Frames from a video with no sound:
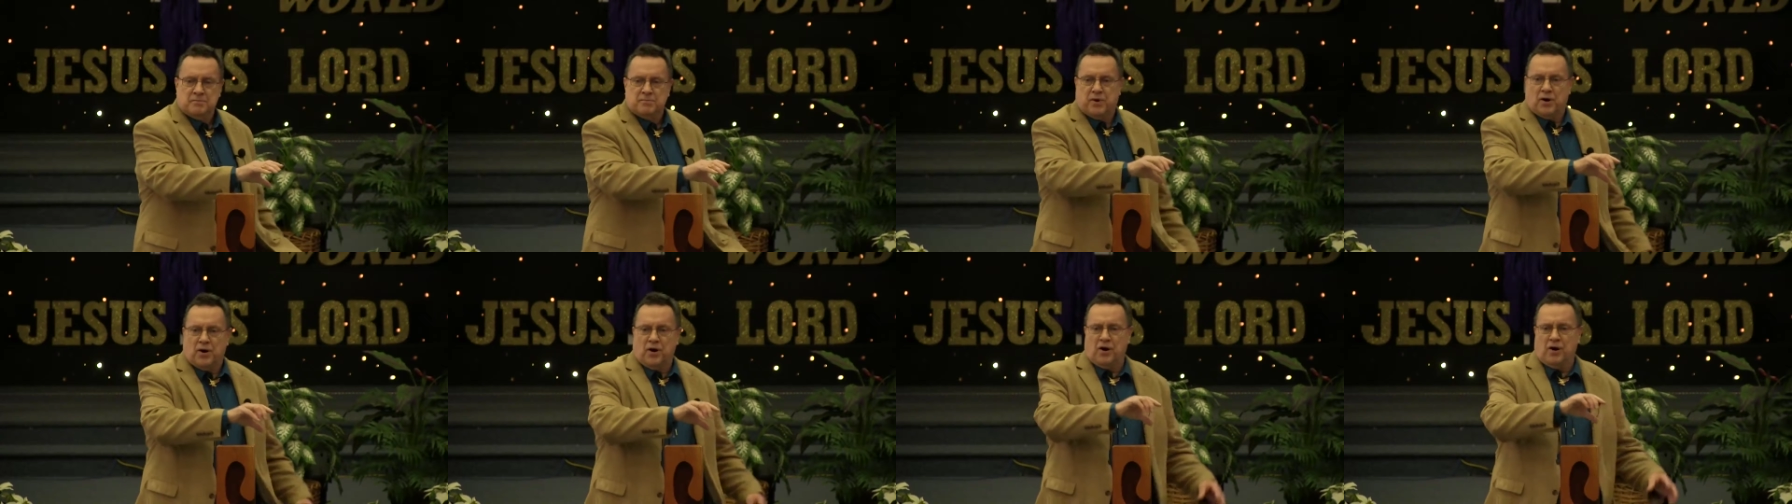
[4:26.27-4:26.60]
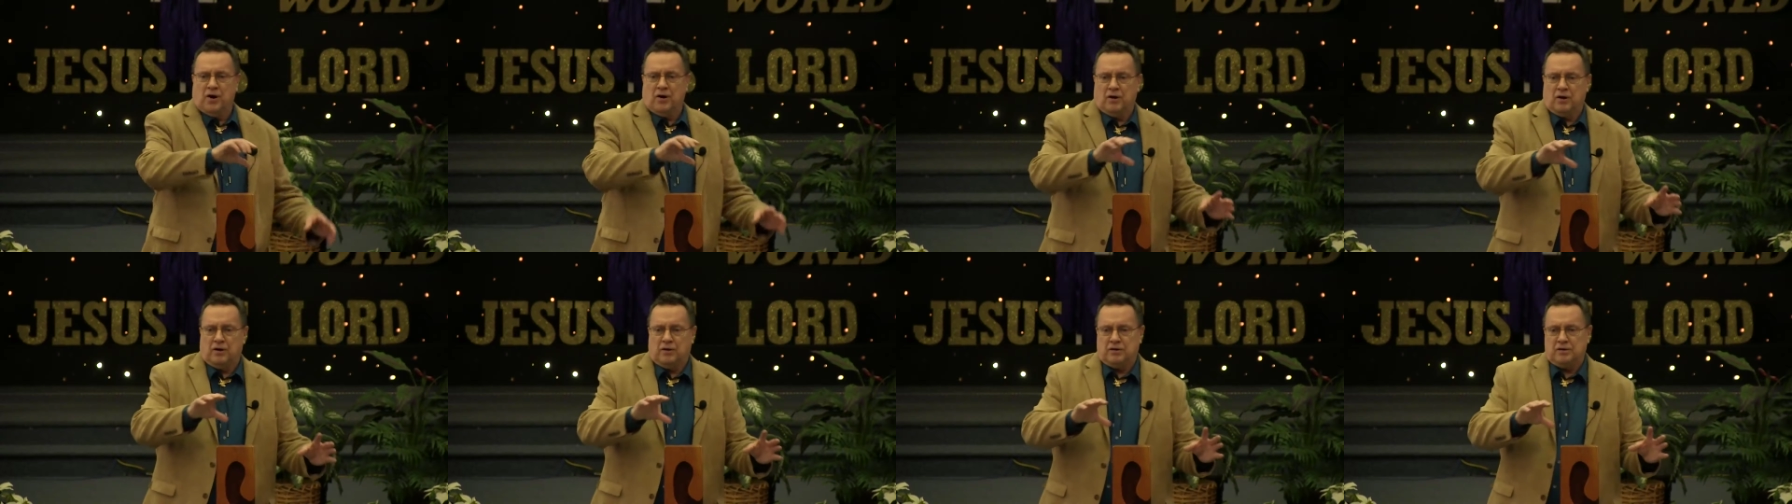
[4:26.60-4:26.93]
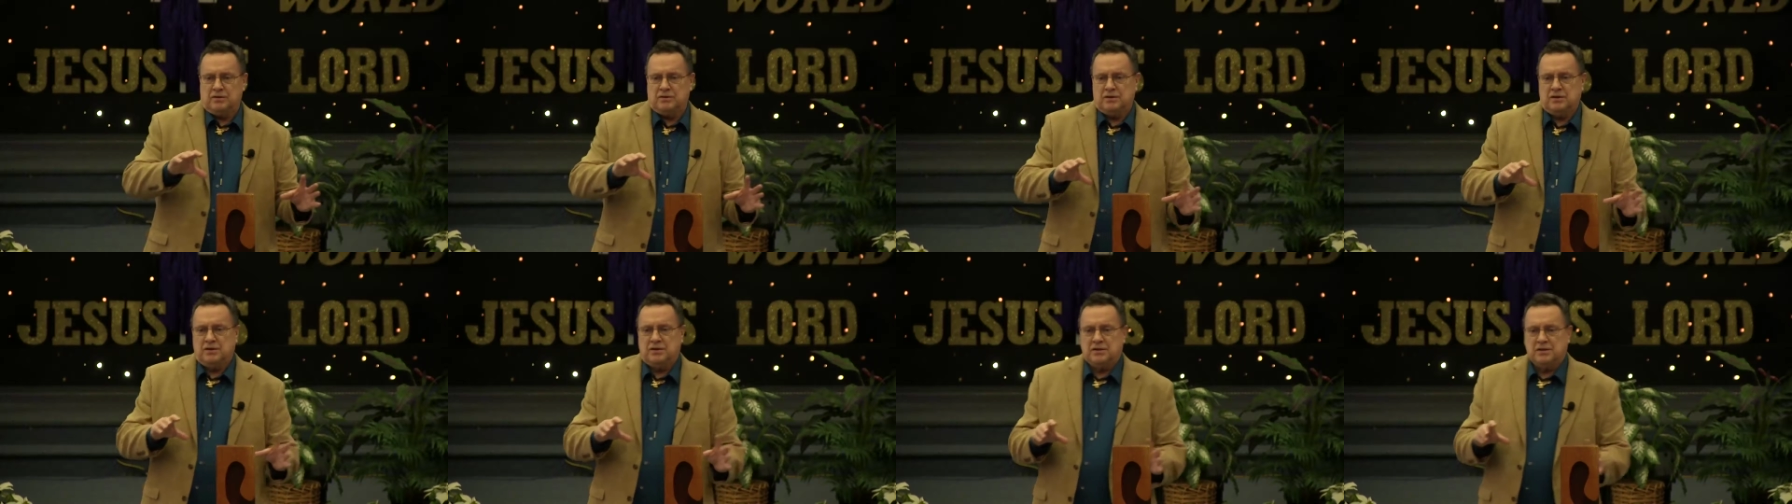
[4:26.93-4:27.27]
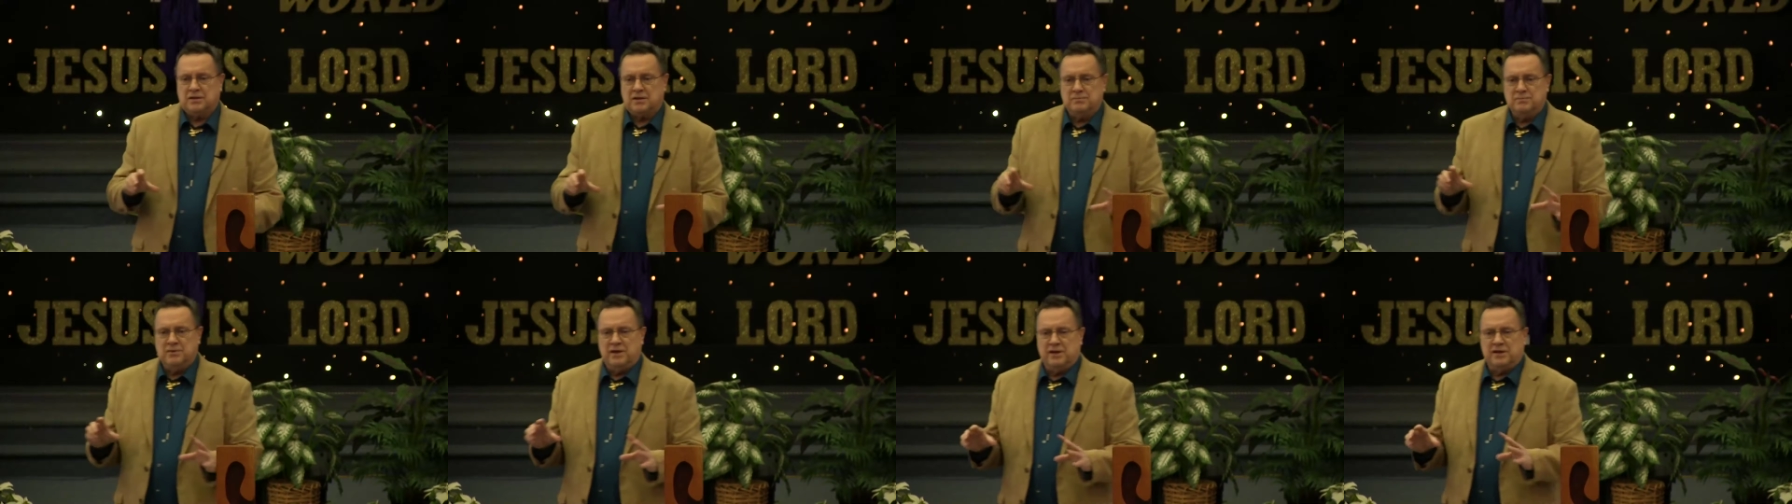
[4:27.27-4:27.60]
Paul
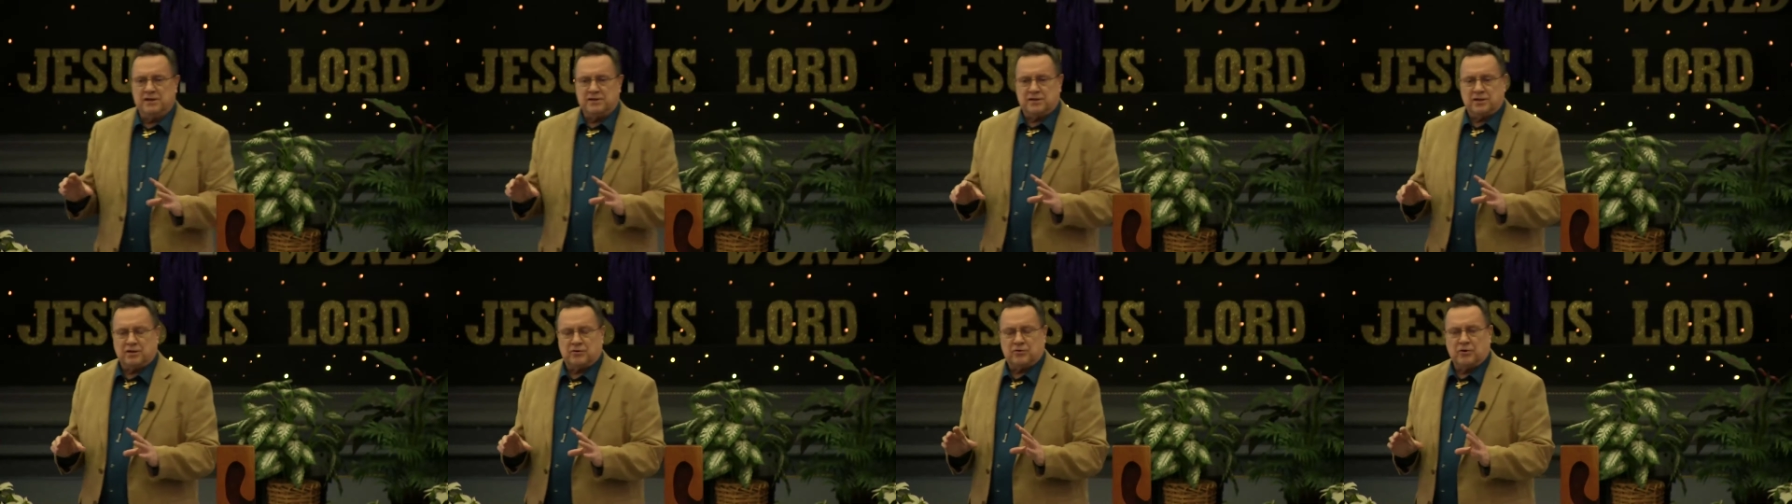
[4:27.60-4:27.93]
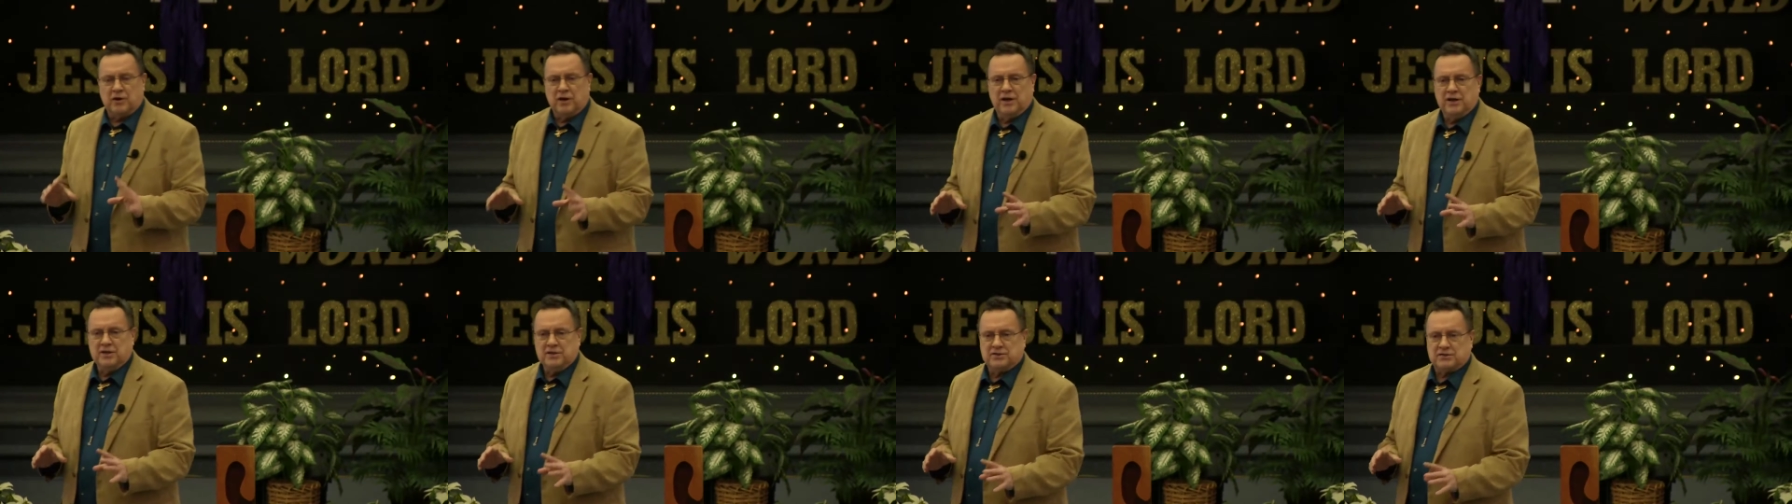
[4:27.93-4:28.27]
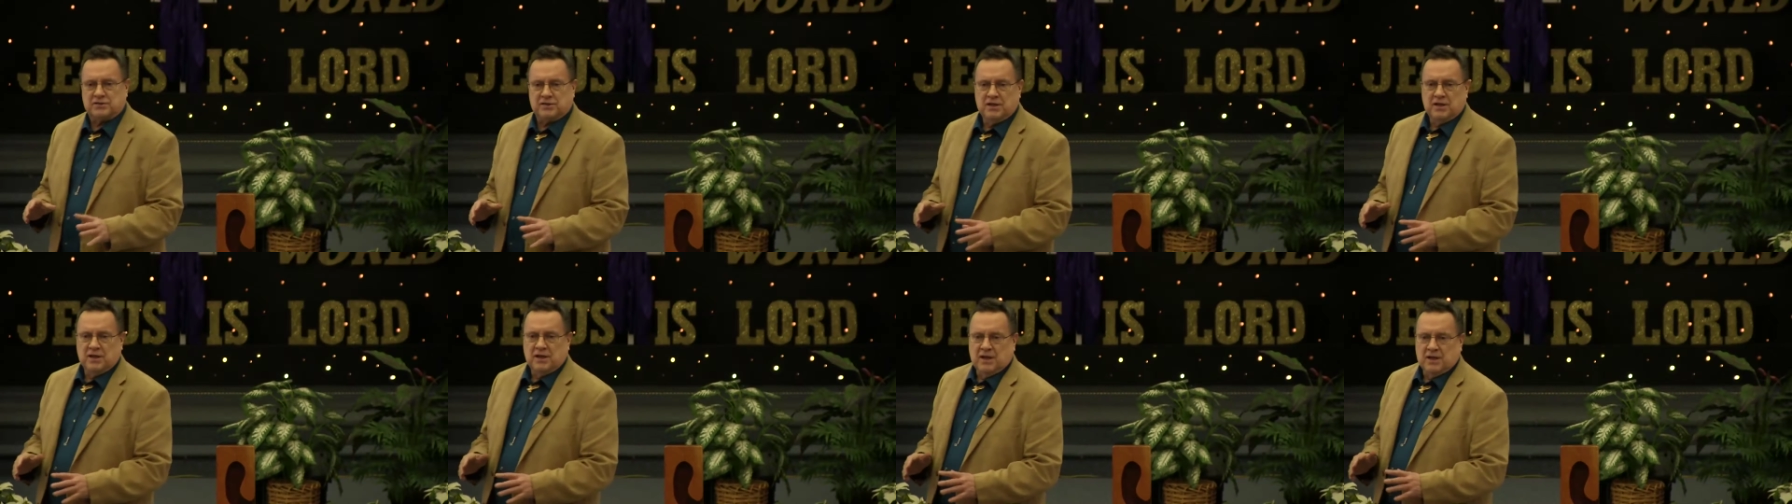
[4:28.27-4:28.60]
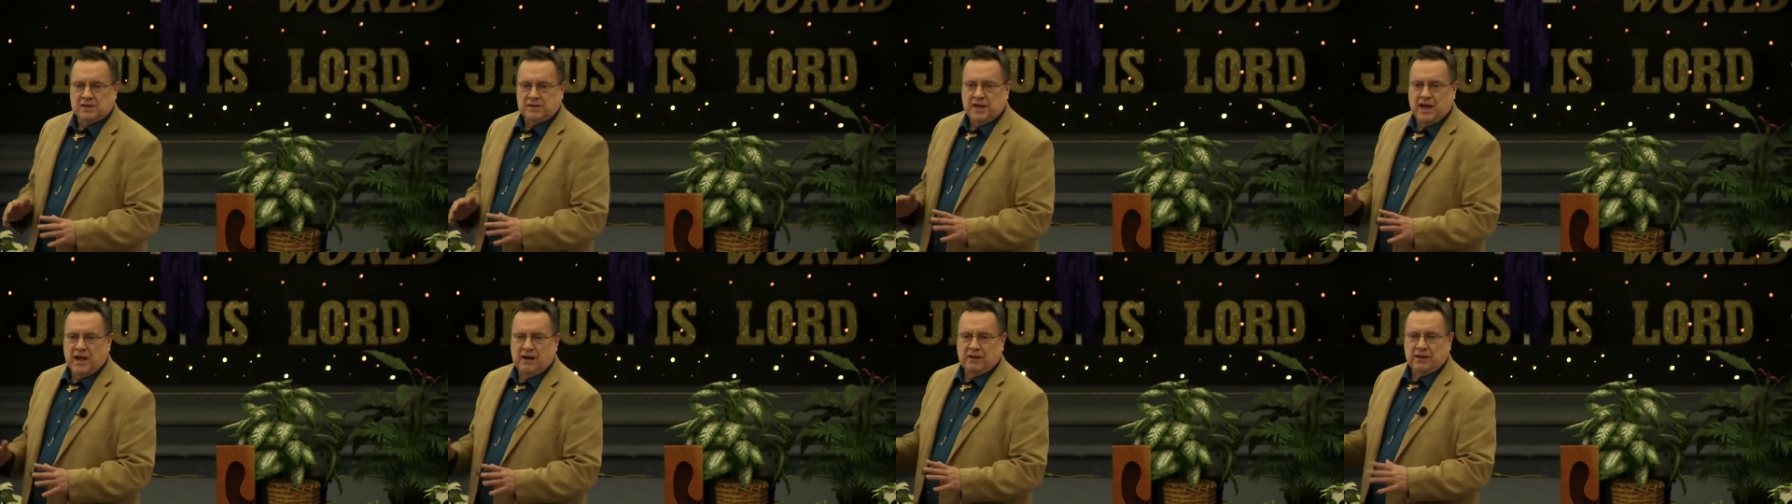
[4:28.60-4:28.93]
committed to Christ.
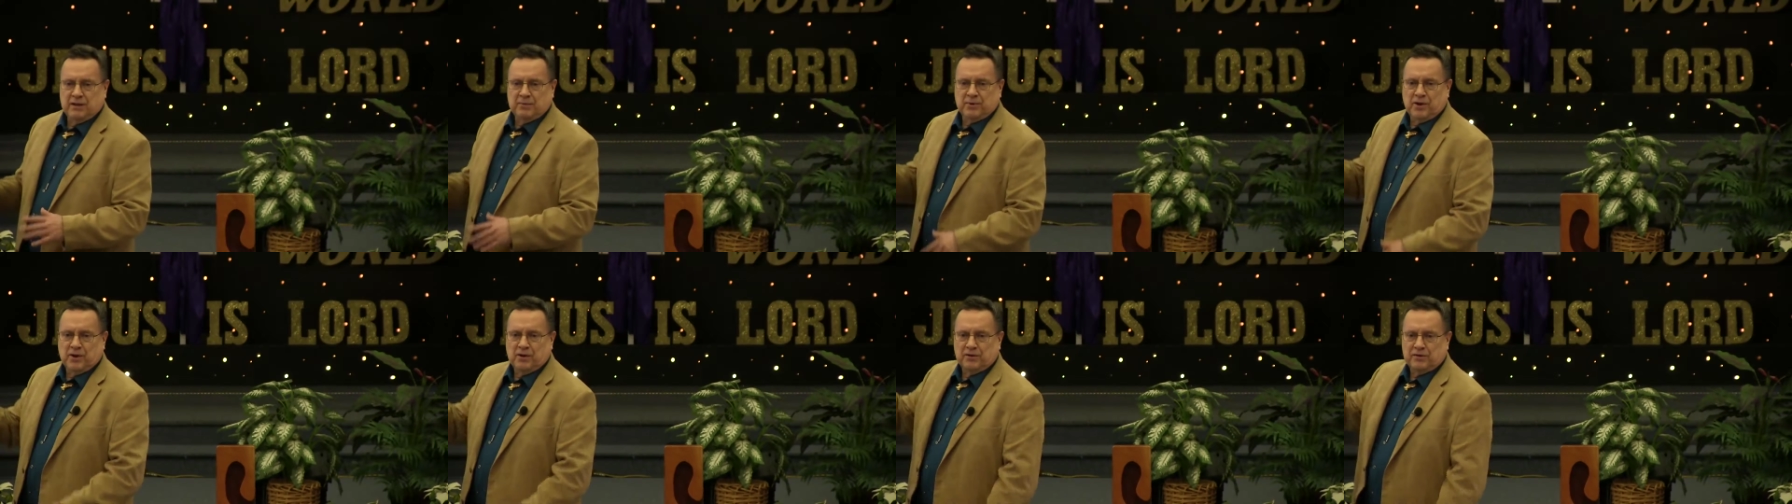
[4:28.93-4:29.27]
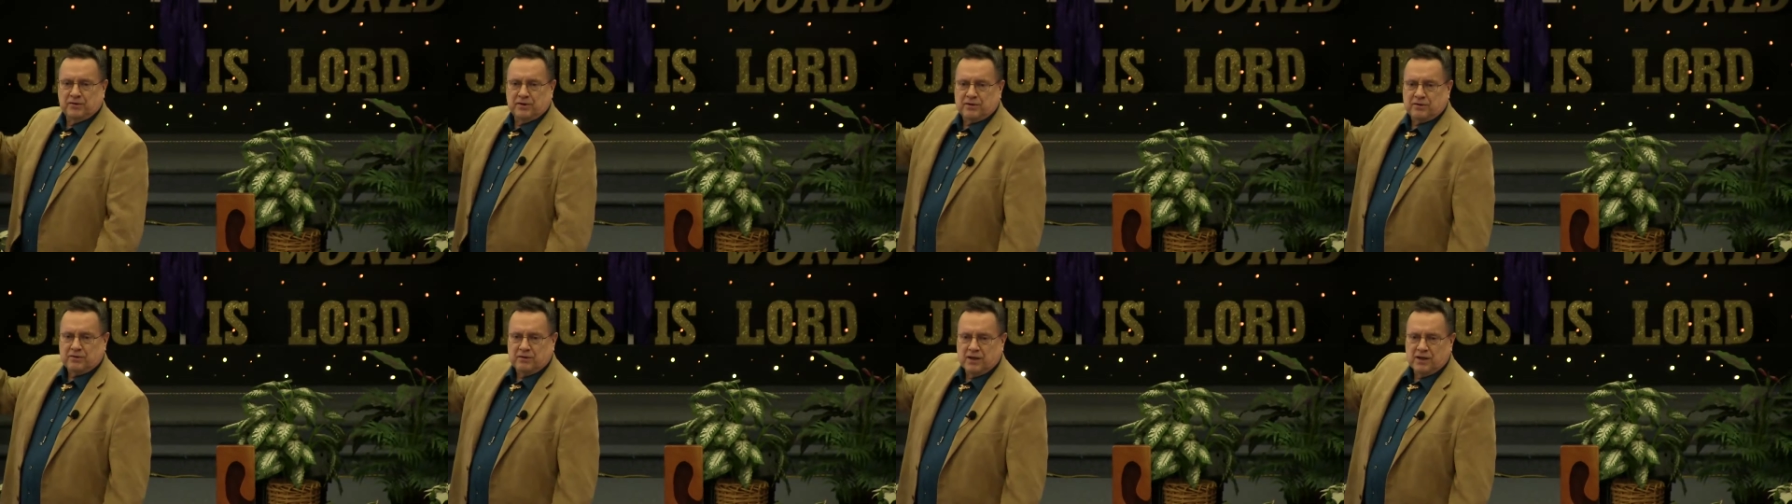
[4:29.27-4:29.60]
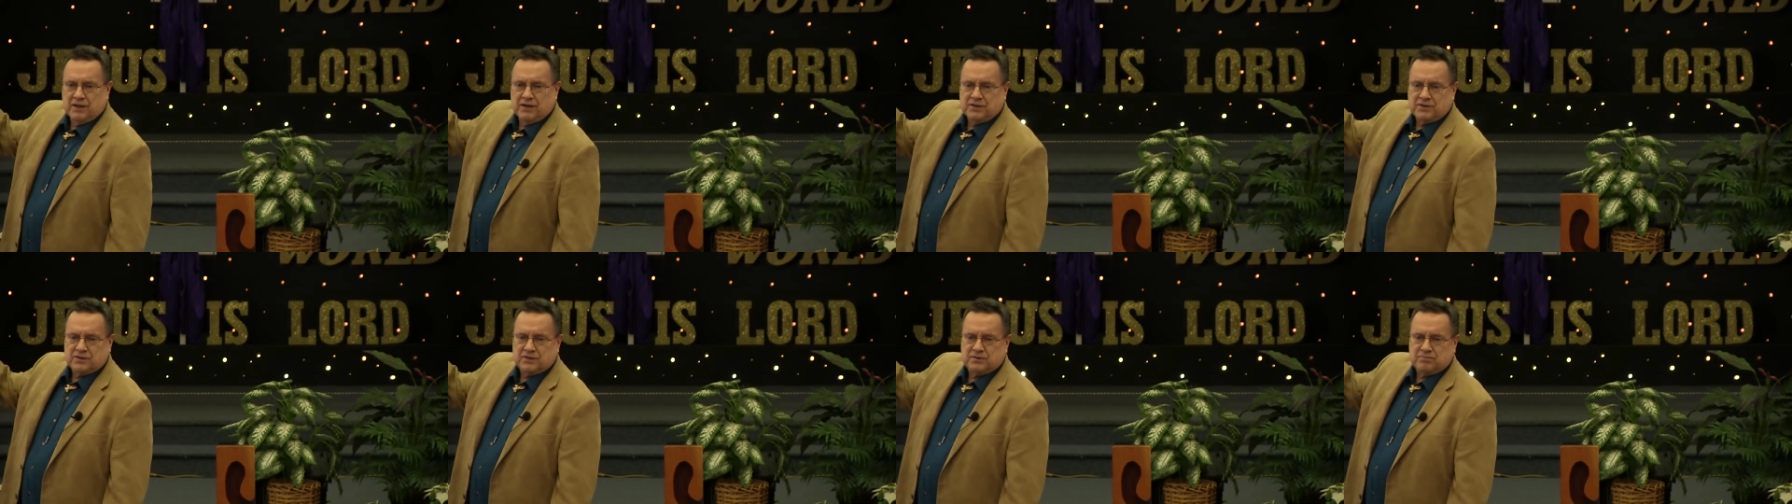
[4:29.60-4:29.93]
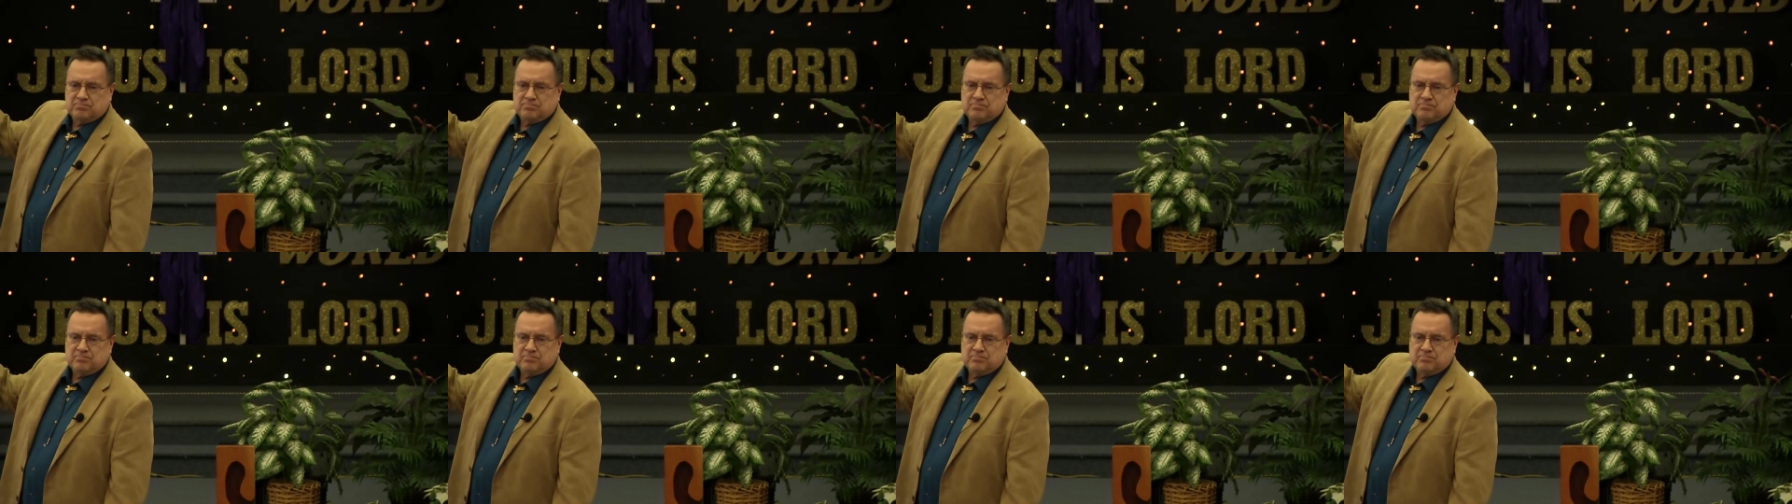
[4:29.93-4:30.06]
Now he belonged to Christ.